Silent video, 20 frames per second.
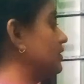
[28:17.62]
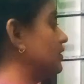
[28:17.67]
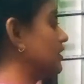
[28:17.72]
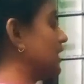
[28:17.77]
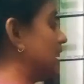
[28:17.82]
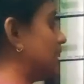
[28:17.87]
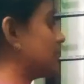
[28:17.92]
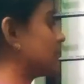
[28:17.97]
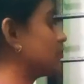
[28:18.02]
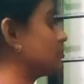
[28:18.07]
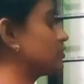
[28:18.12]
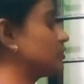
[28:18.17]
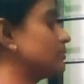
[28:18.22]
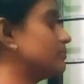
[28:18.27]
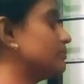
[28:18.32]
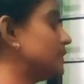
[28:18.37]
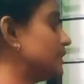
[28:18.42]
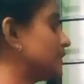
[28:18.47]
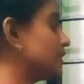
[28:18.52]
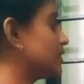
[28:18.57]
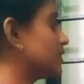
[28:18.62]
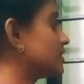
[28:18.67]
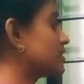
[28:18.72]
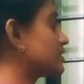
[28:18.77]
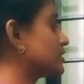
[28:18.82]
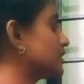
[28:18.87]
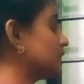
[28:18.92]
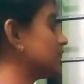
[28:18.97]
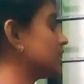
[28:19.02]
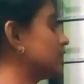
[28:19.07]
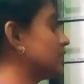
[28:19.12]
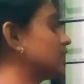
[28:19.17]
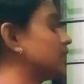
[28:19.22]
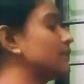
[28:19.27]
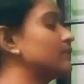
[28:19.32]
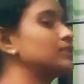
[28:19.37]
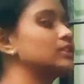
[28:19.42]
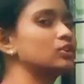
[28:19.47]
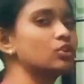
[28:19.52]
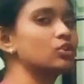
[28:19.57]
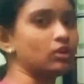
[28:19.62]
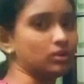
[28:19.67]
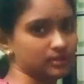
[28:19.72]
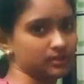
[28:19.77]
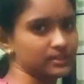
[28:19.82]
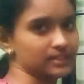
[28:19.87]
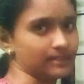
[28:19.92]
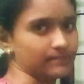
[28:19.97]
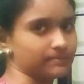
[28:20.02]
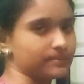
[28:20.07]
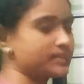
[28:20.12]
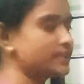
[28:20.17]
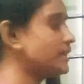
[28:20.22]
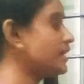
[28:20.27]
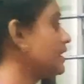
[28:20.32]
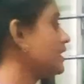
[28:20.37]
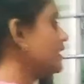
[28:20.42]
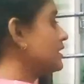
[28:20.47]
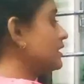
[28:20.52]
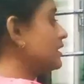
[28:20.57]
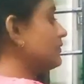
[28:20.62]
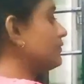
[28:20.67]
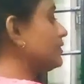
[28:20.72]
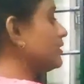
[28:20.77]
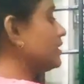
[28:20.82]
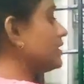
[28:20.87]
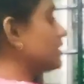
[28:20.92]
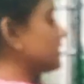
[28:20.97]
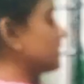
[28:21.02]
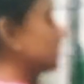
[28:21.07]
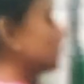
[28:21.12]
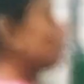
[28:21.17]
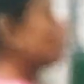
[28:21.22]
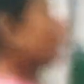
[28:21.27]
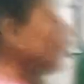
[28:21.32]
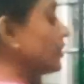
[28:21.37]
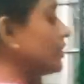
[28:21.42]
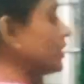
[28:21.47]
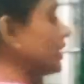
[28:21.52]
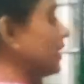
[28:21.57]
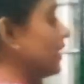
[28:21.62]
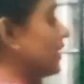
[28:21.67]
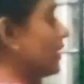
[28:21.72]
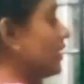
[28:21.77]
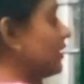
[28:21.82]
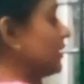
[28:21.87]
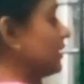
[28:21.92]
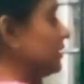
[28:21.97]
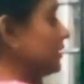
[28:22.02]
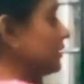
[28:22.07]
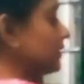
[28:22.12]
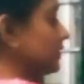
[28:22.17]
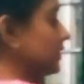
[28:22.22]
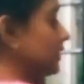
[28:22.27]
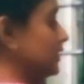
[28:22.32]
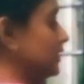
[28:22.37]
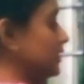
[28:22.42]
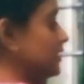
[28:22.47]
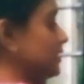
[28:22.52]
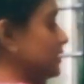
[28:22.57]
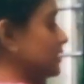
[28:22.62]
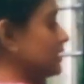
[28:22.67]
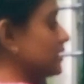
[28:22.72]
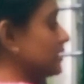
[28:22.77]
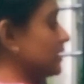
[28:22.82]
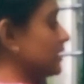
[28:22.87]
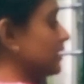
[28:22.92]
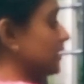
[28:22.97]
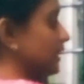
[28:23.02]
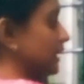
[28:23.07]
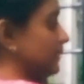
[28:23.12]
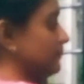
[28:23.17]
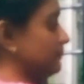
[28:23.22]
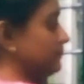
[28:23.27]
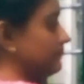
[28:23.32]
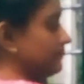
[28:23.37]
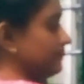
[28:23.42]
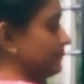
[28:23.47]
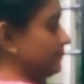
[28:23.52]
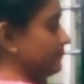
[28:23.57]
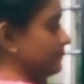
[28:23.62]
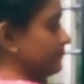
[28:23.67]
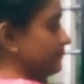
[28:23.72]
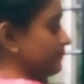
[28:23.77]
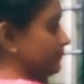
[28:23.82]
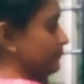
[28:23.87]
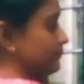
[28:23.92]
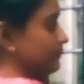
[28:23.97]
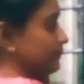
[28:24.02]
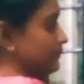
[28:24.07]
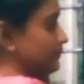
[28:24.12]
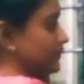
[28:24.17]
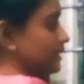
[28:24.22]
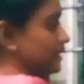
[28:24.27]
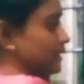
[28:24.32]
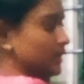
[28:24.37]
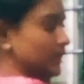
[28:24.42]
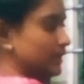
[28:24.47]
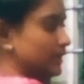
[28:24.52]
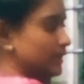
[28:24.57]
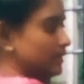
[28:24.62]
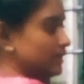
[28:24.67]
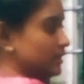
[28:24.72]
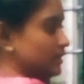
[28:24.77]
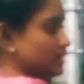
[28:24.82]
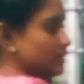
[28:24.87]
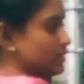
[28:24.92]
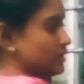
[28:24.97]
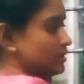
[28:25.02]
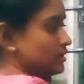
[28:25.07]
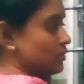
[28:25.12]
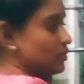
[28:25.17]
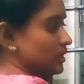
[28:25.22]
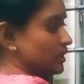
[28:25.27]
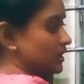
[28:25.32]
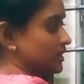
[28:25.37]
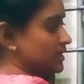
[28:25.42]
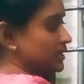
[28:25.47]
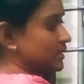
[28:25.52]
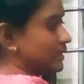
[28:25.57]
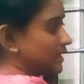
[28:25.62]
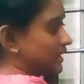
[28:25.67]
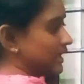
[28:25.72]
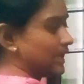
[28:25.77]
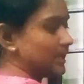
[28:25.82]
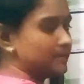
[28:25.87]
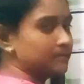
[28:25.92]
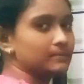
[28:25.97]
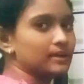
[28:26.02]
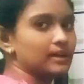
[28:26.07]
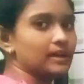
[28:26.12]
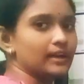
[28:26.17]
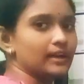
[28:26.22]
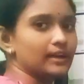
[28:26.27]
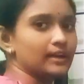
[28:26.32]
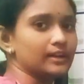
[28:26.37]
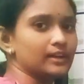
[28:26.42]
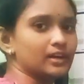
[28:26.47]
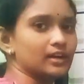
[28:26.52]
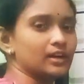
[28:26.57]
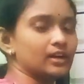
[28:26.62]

you should be crystal clear with the concepts. The first thing what you learn, that is crime, right? So what is crime, and